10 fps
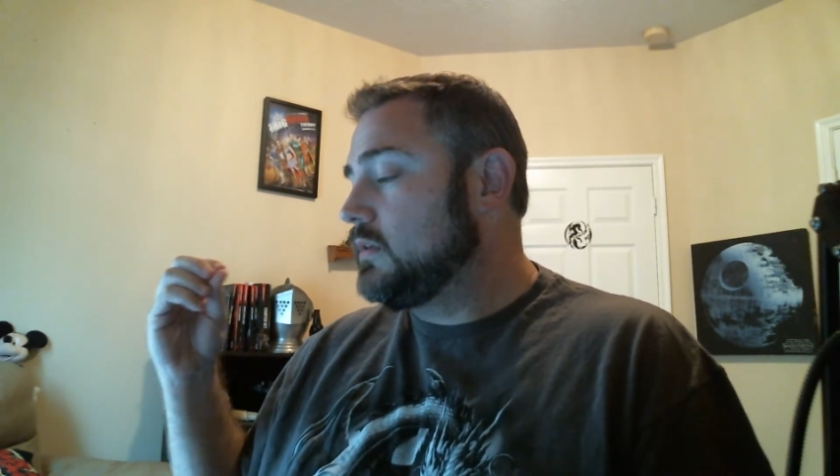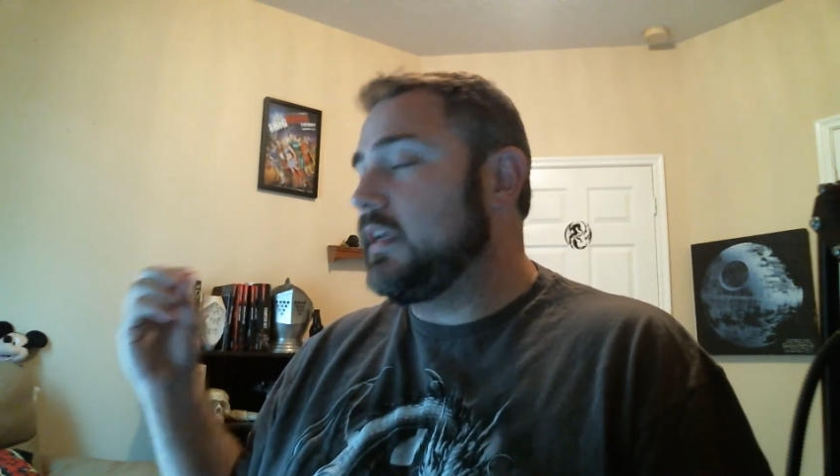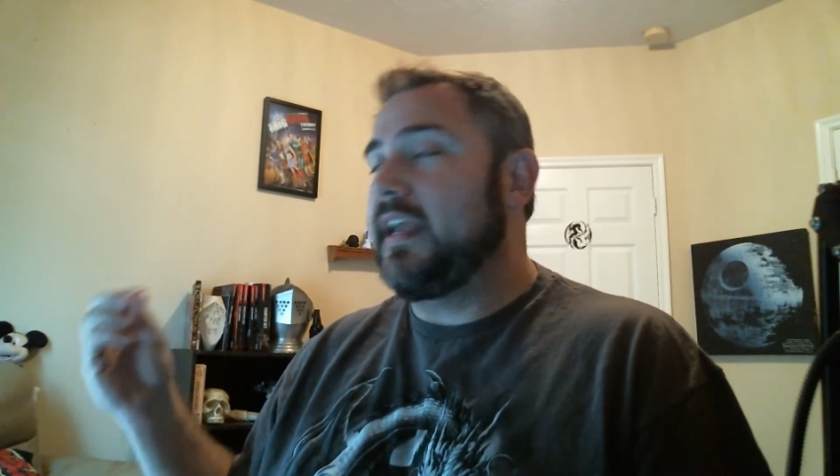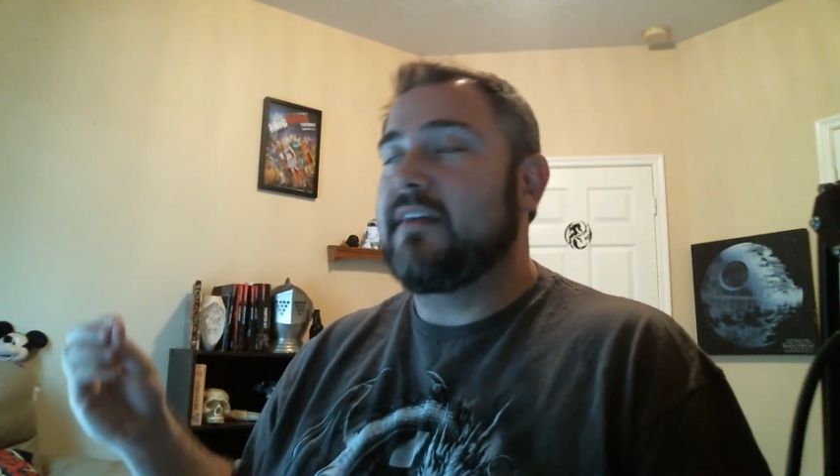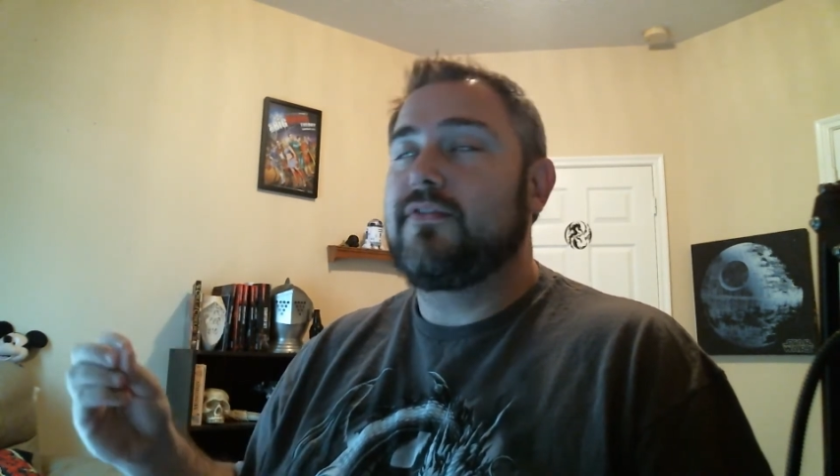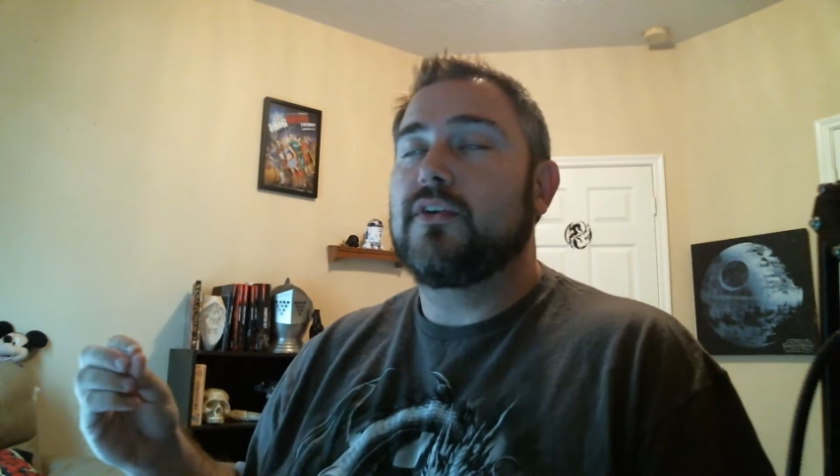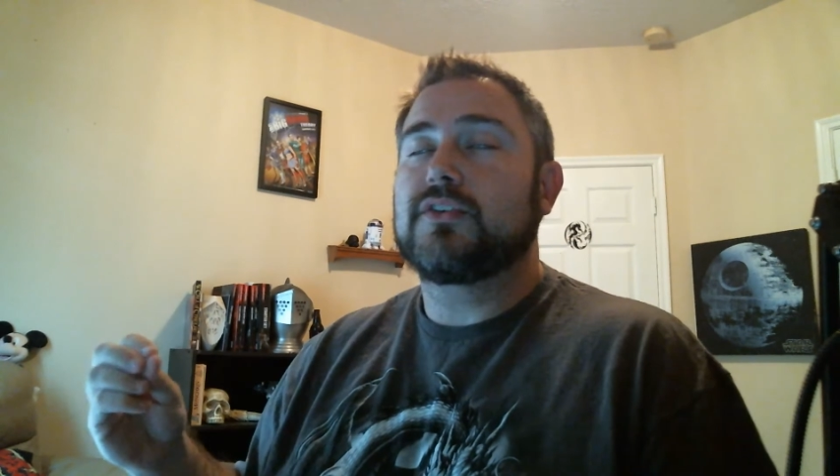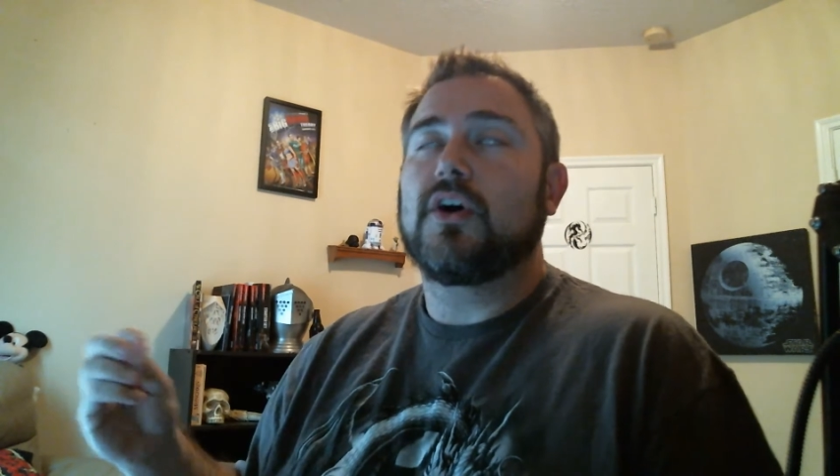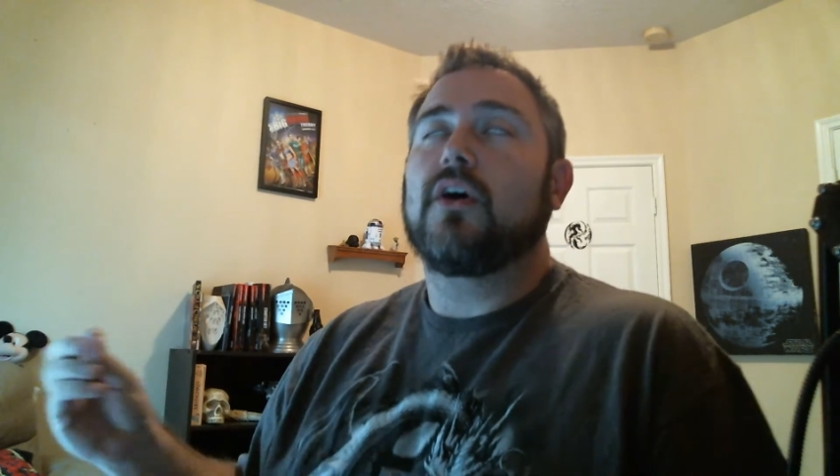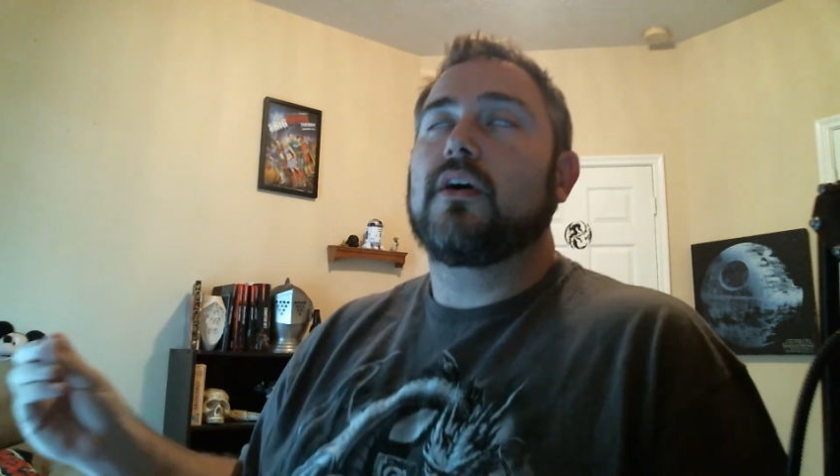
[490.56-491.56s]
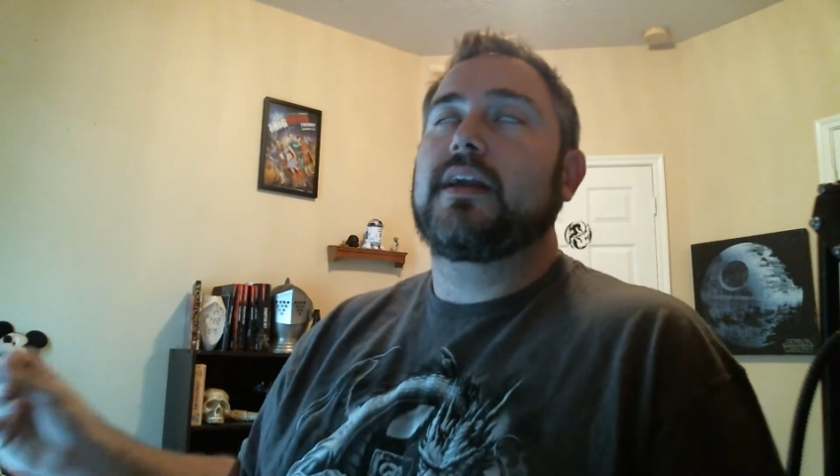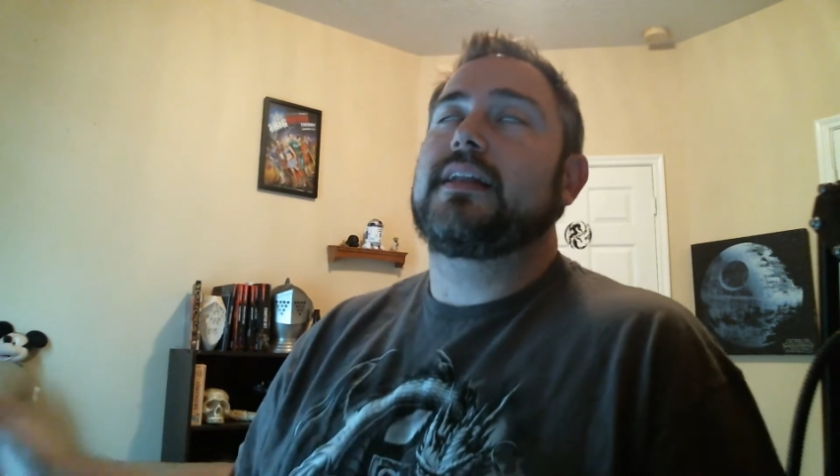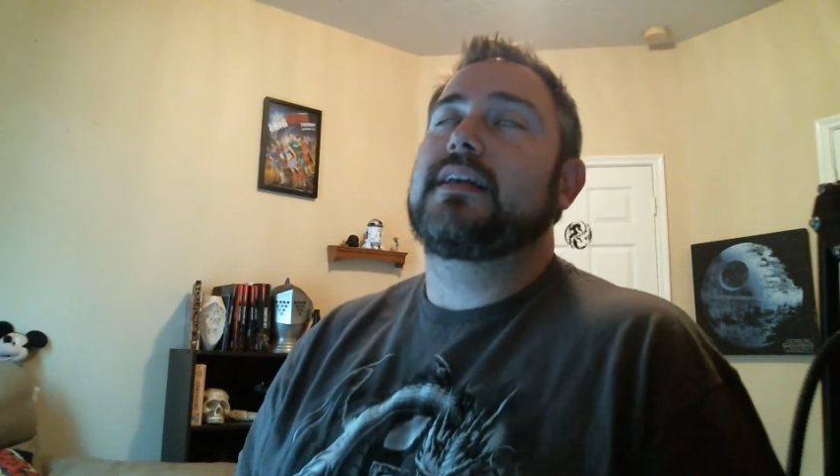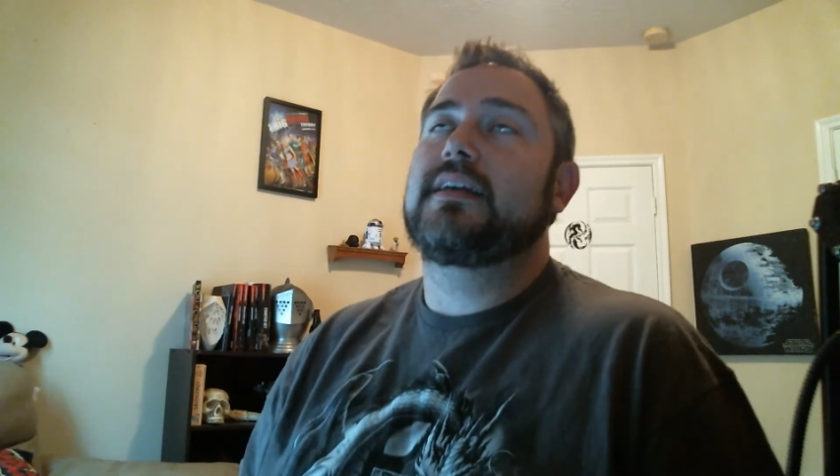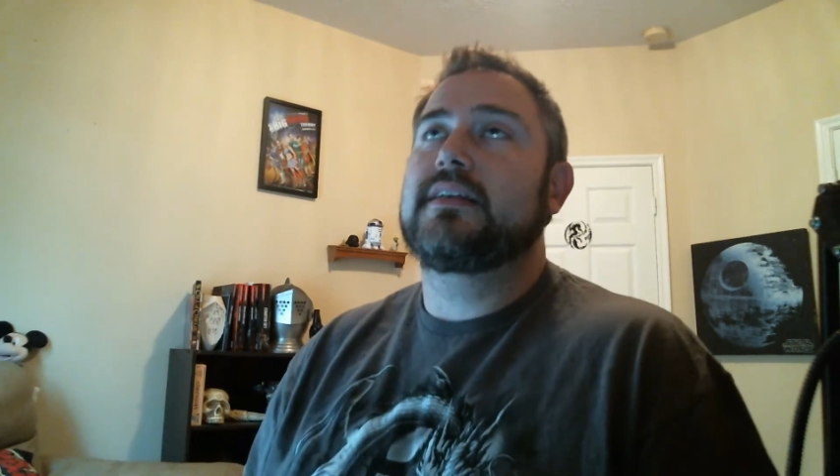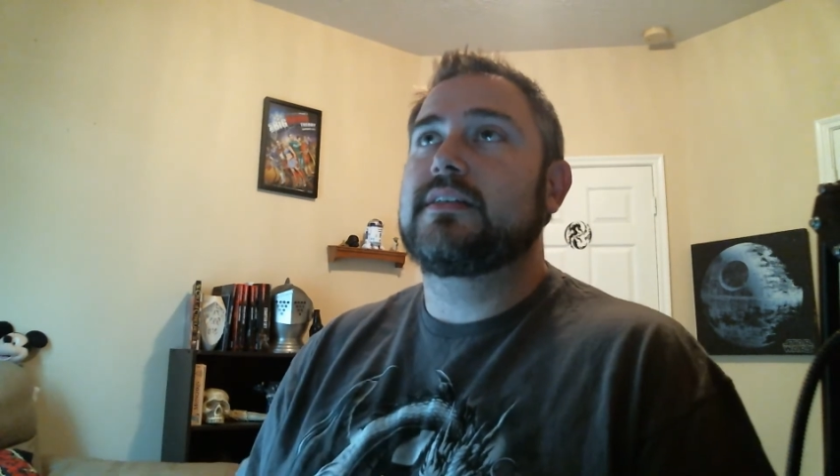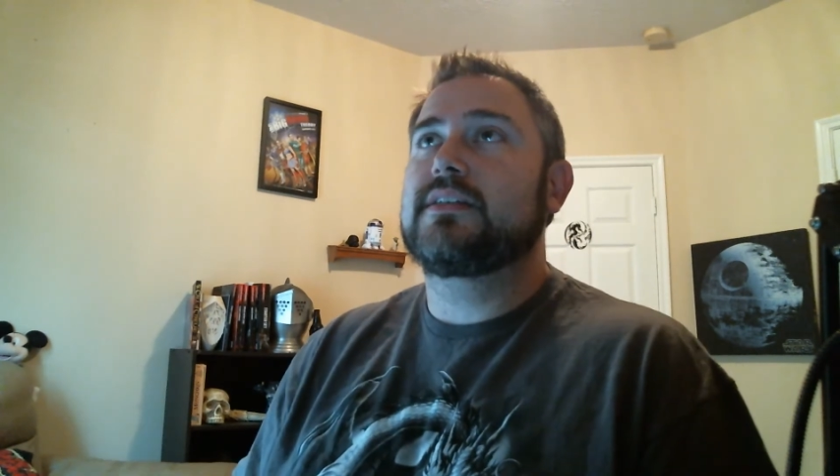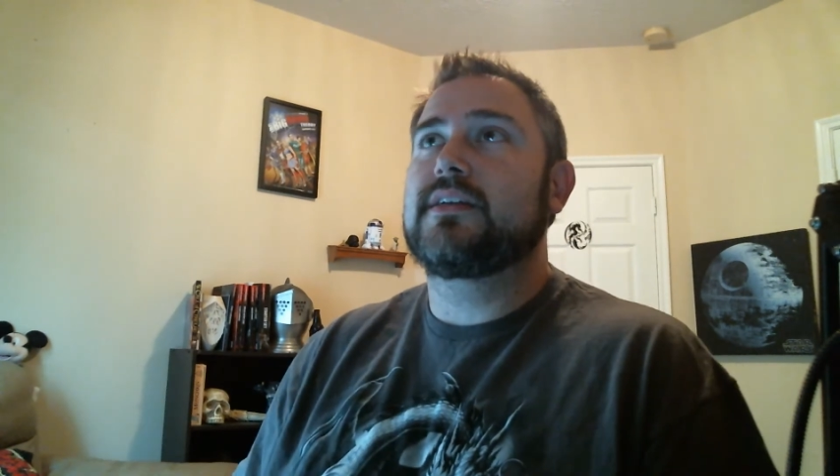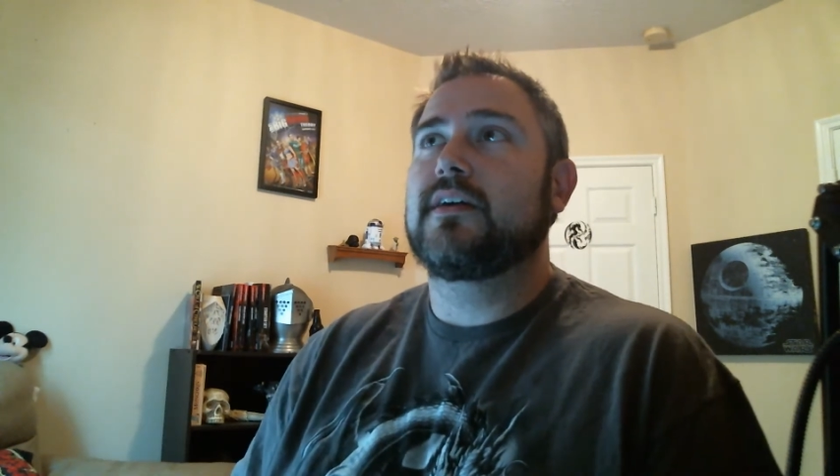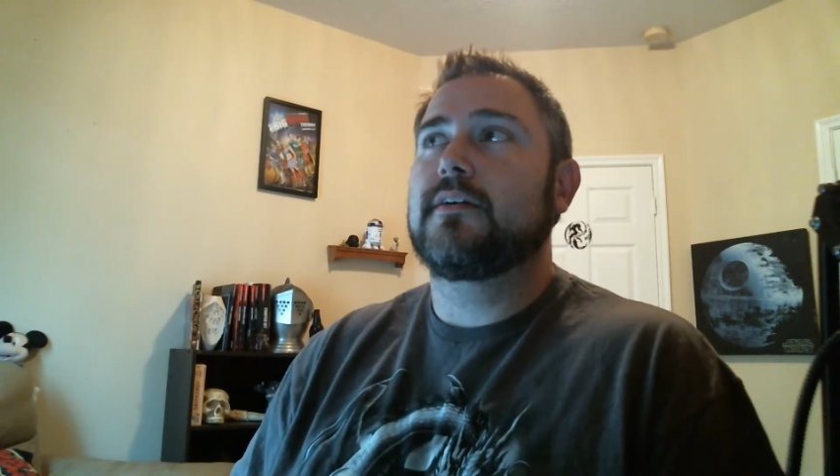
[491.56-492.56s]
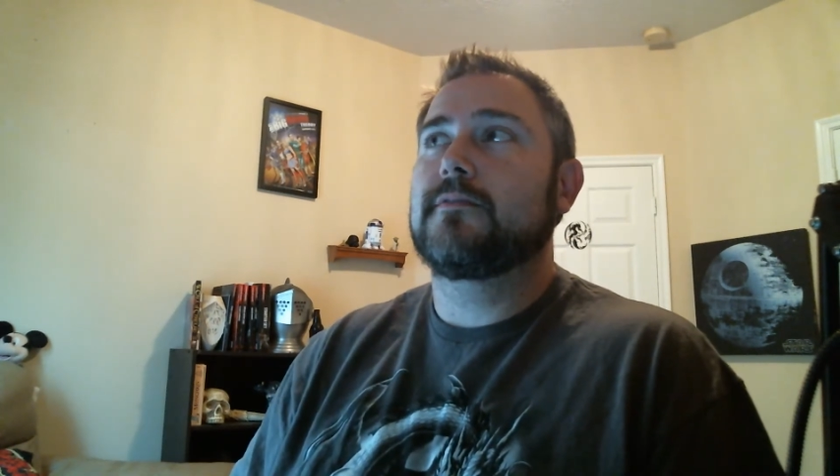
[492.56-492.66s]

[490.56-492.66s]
If your target is